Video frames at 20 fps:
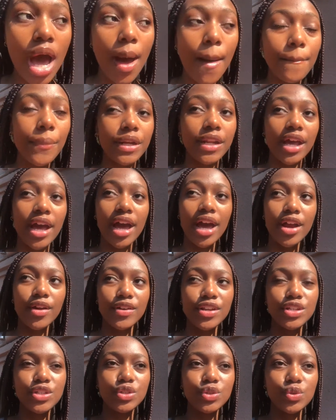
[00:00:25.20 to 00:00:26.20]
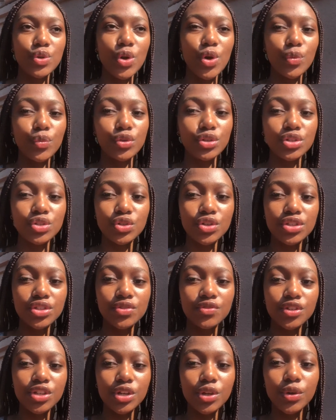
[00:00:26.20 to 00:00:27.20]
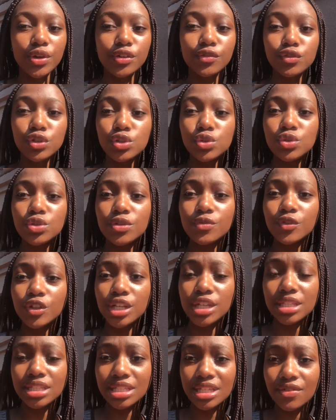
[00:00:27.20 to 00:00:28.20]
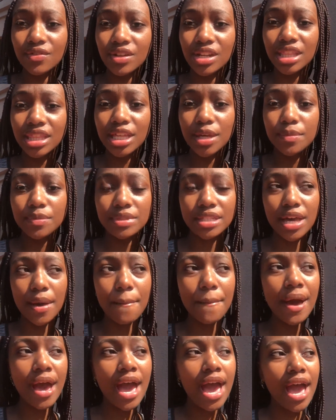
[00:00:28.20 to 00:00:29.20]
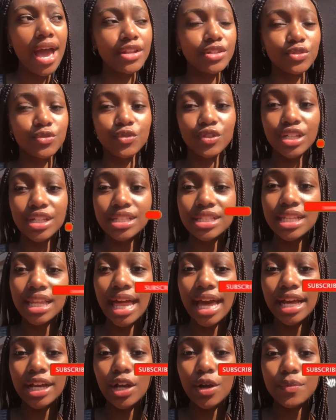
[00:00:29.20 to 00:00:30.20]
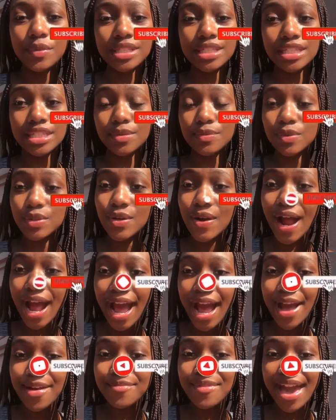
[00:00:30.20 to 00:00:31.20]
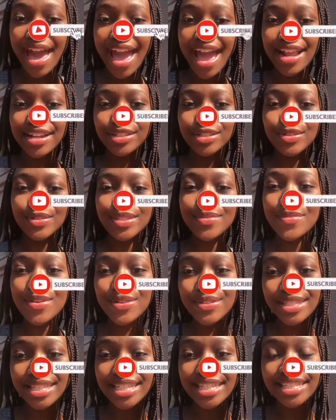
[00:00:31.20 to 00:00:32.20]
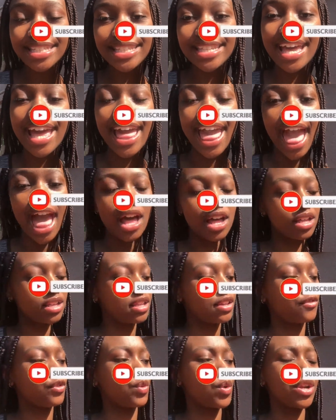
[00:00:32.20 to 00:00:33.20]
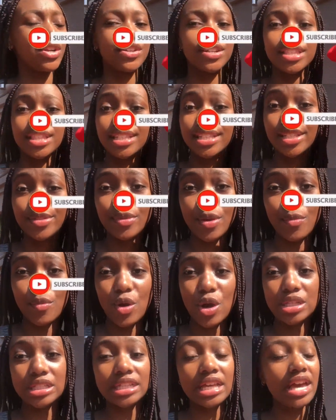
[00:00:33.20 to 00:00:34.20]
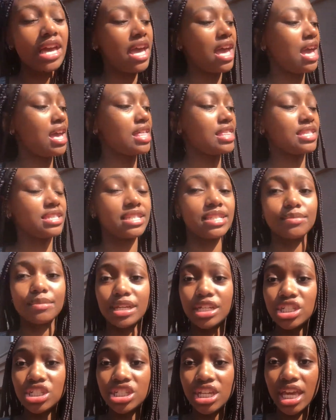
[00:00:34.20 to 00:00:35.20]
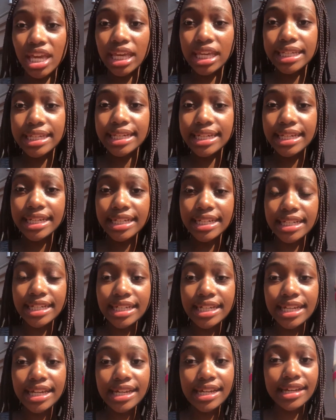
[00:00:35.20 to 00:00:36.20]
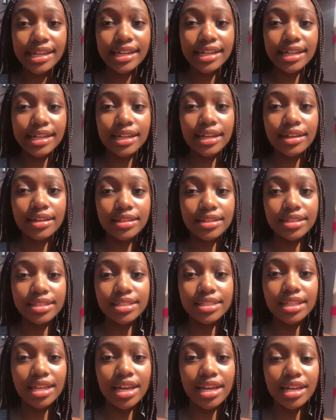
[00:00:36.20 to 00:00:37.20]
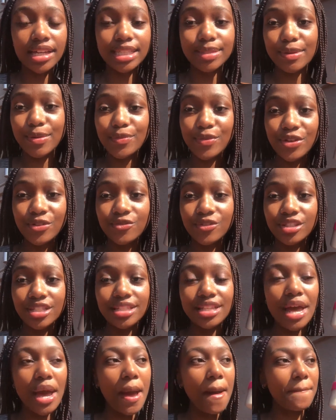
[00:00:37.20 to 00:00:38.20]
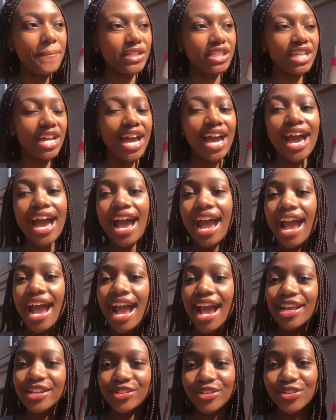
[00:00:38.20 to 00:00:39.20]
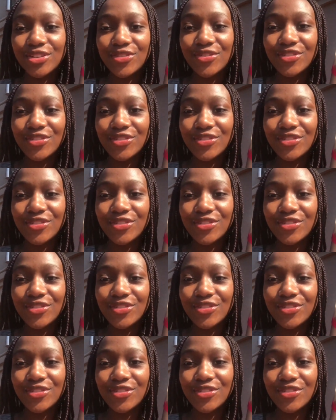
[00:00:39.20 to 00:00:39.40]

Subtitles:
But yeah, I really do hope you enjoy this video. If you do, don't forget to give it a thumbs up and don't forget to like, comment, and subscribe. And do the most is, yeah, if you're wondering, this is my mask, this is my shake because it's my breakfast. But yeah, enjoy the